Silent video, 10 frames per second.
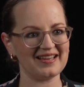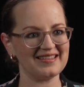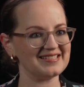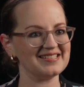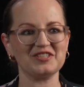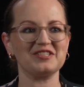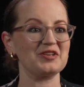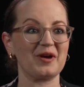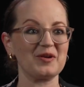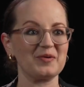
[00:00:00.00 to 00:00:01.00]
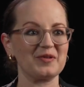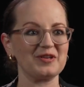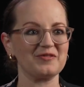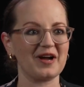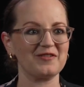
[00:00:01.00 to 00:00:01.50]
This is just incredible that
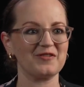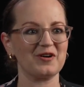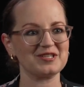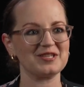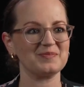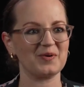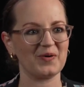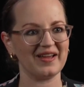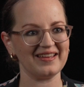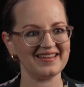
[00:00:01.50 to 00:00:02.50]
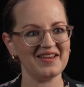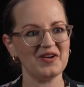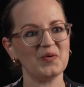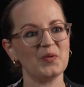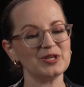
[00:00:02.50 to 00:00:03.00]
you've kind of got to this point.
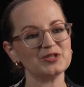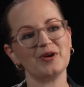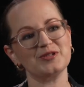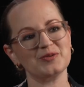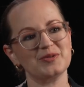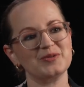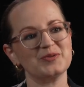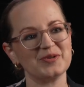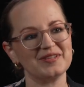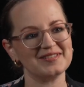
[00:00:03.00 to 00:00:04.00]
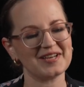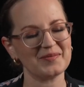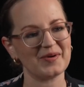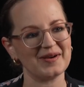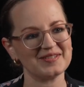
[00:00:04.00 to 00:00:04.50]
What are you trying to do with the story this
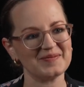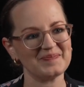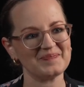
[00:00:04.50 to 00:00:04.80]
time around?